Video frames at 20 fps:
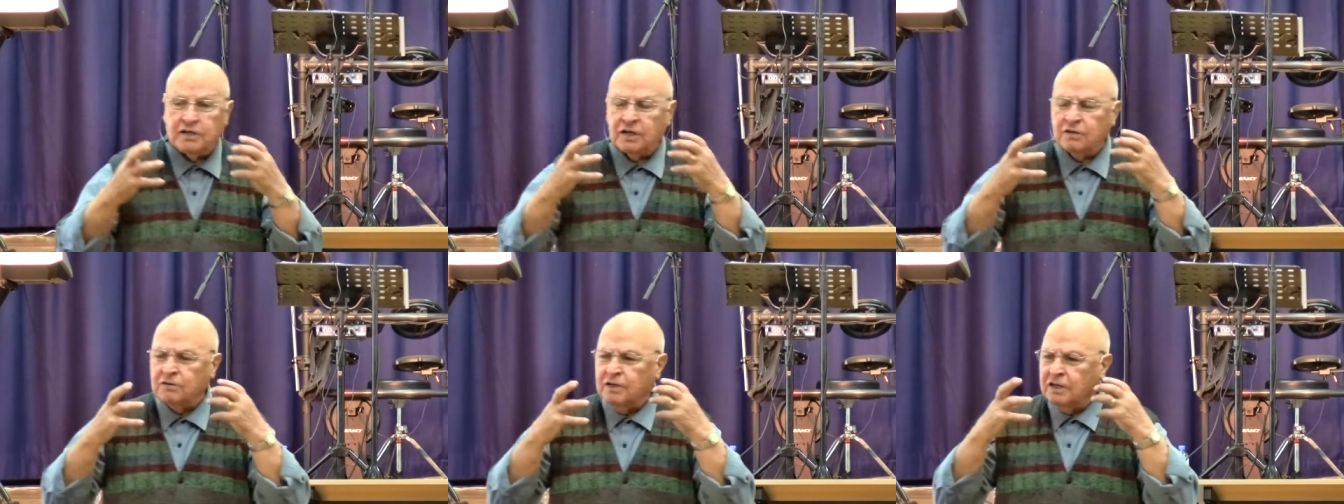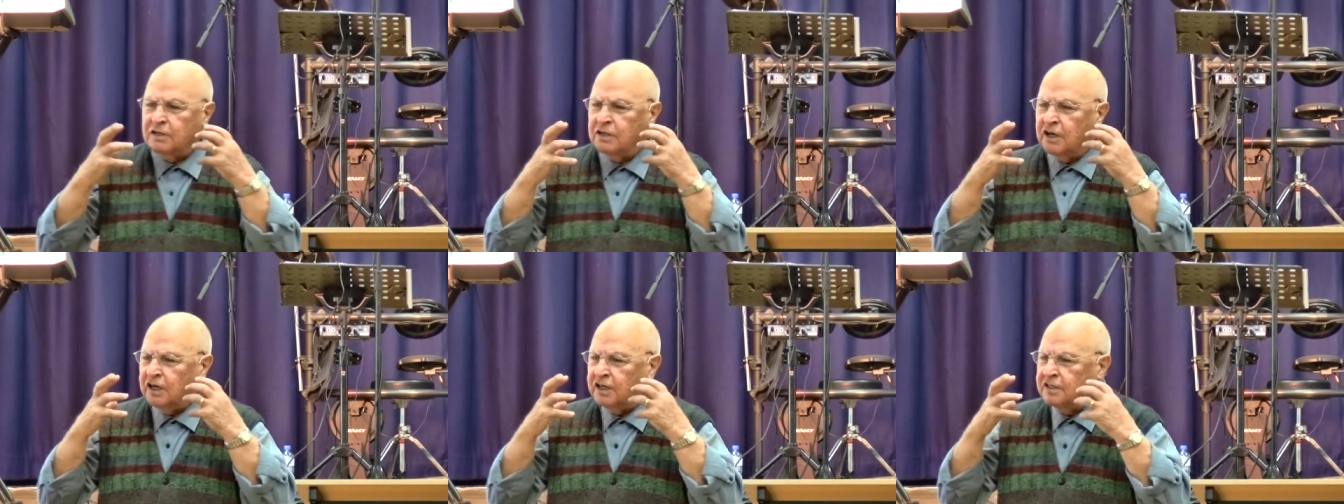
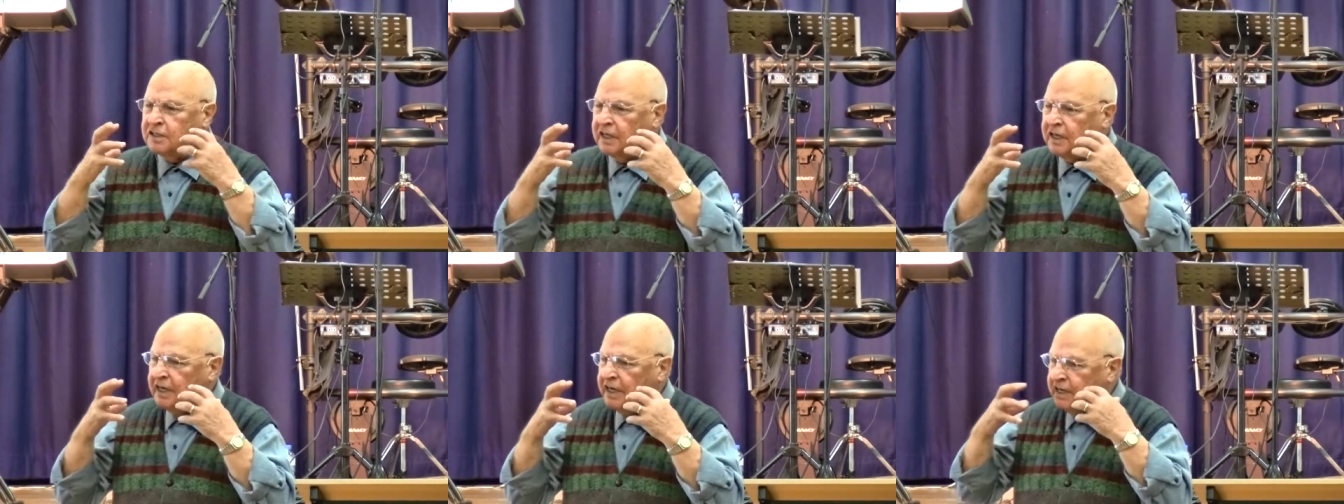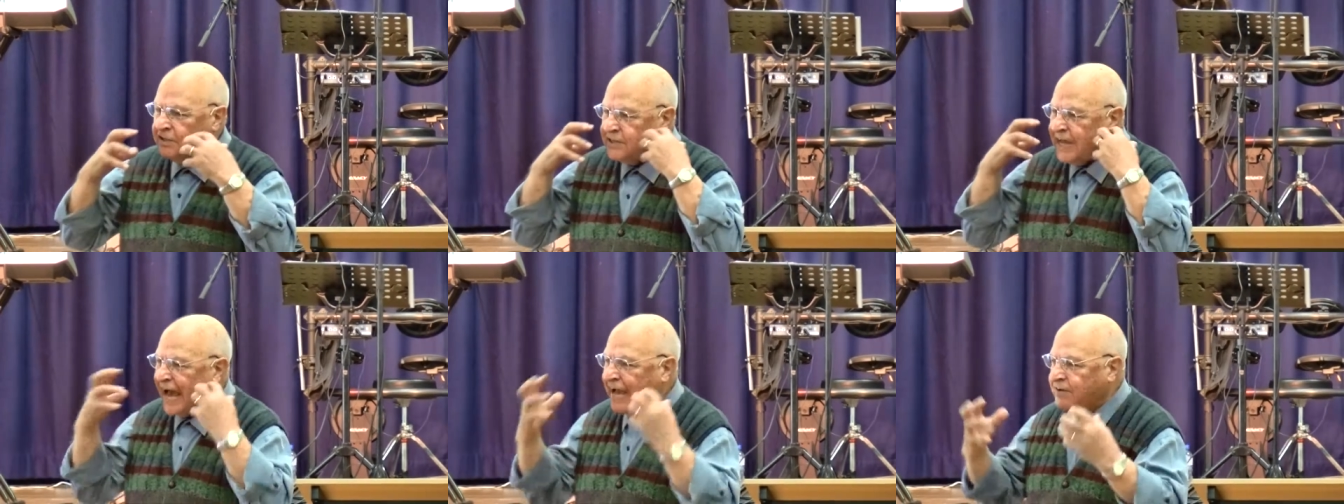
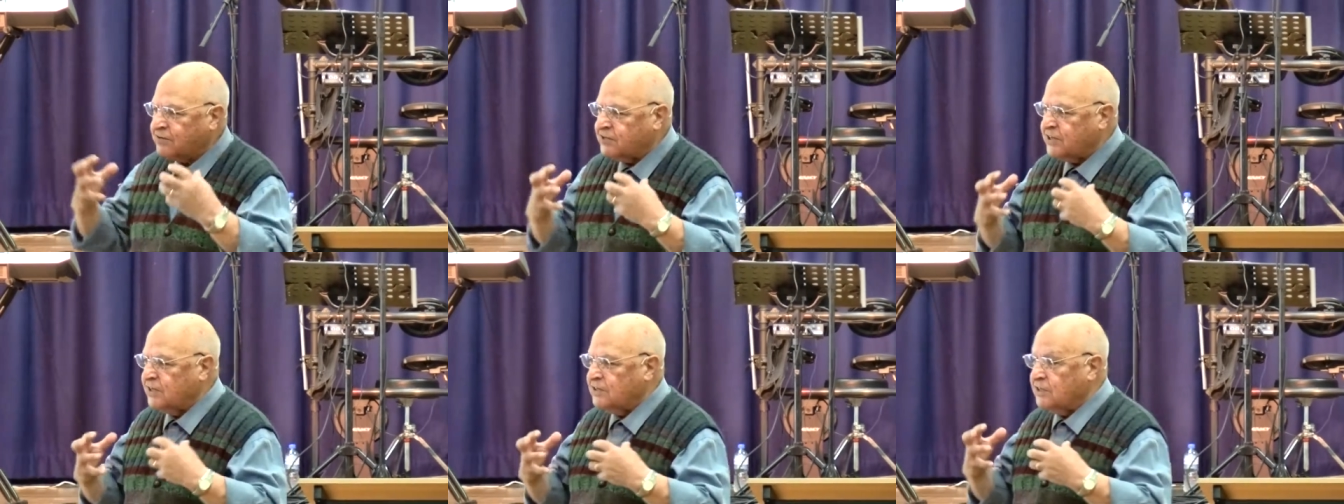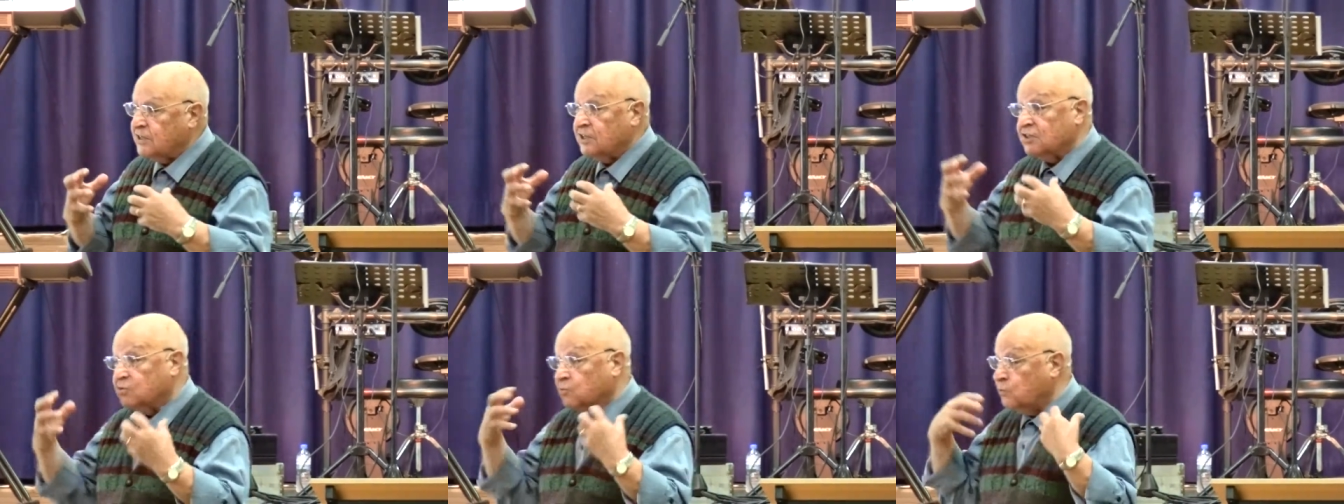his
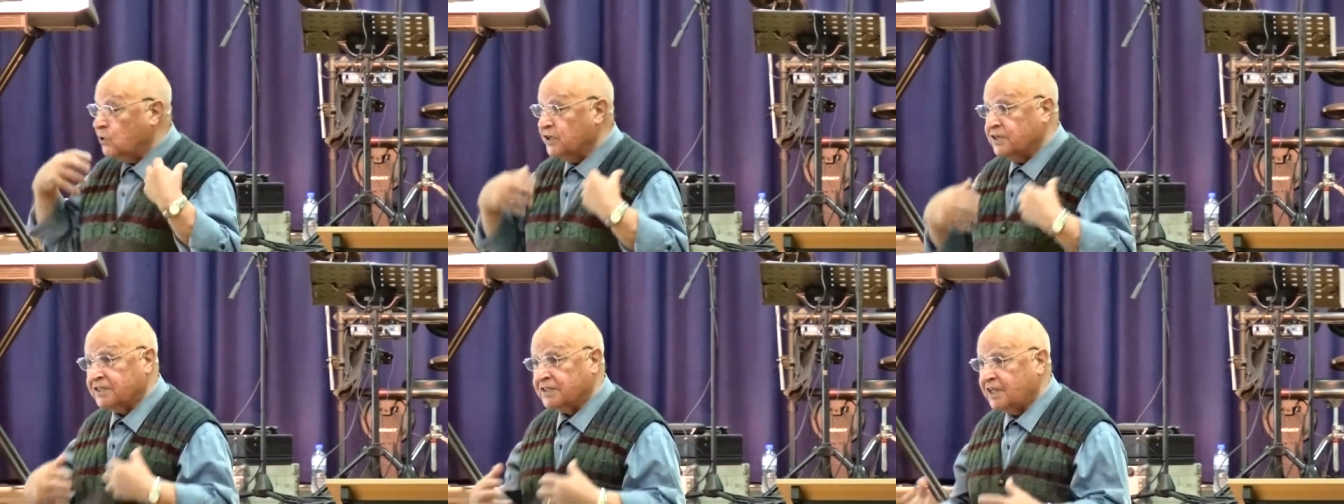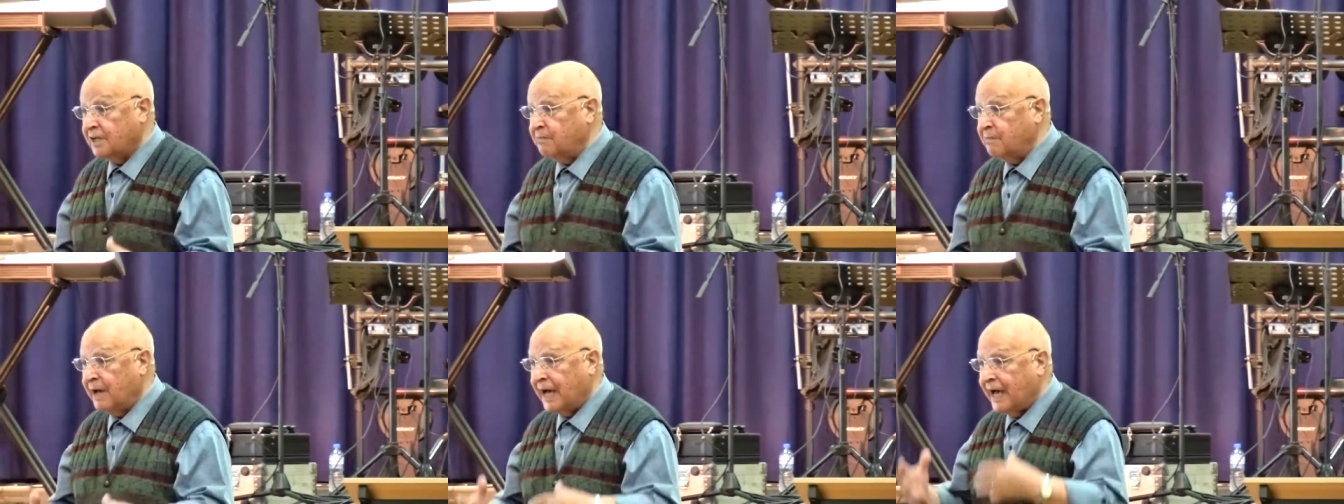accent is worse
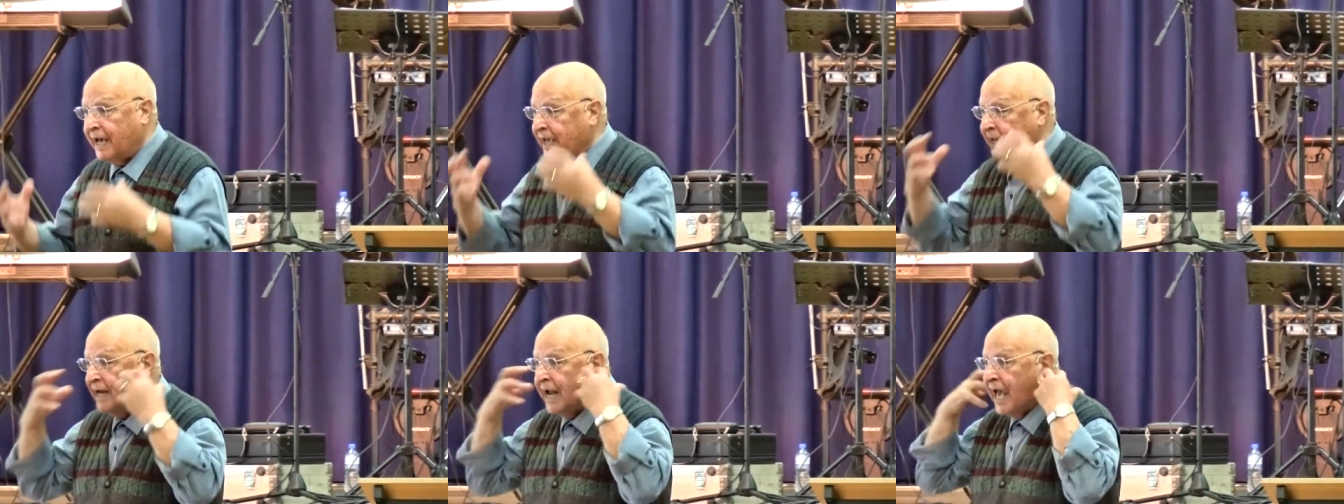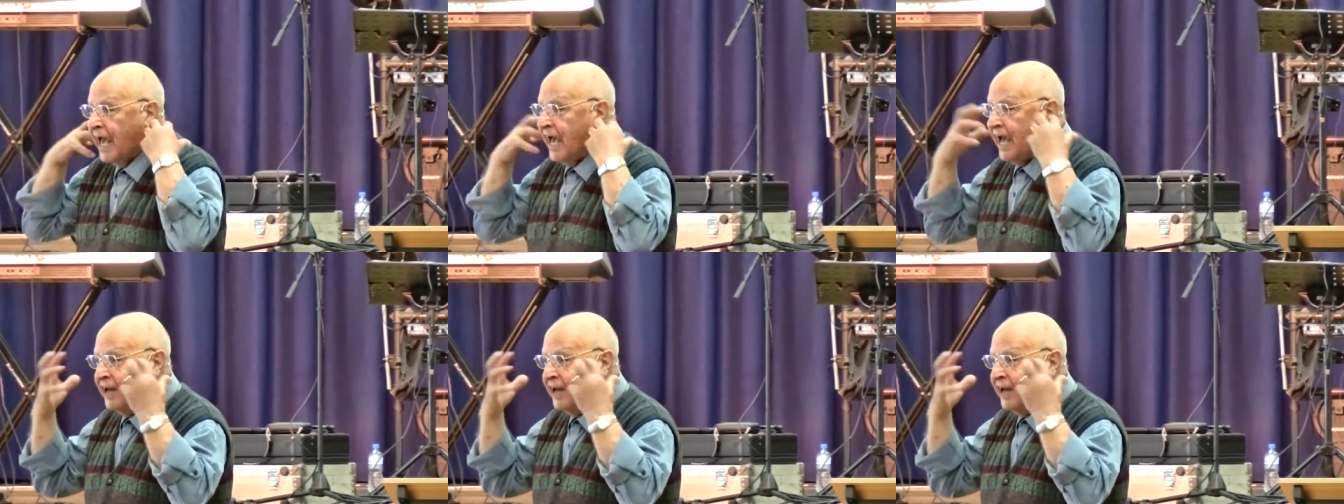than mine,